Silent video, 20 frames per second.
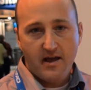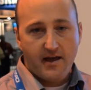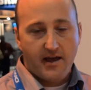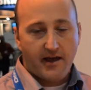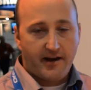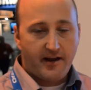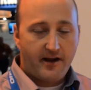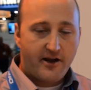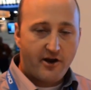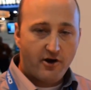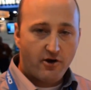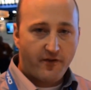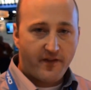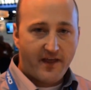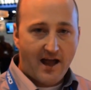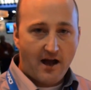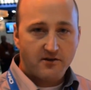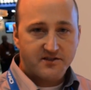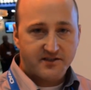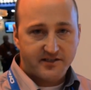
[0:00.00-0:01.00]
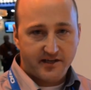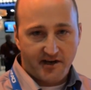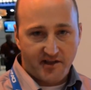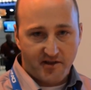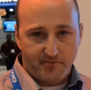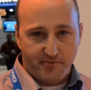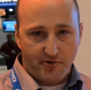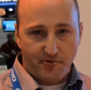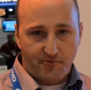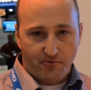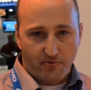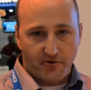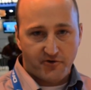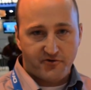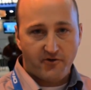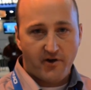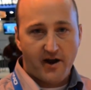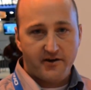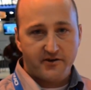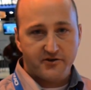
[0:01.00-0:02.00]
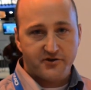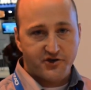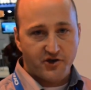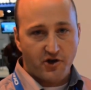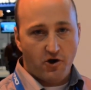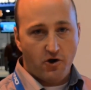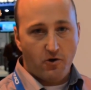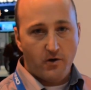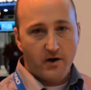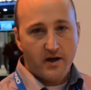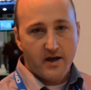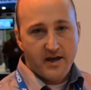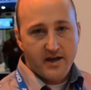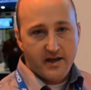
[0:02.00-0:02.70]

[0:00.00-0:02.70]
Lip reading: And then here on the outside of the booth, what we're trying to show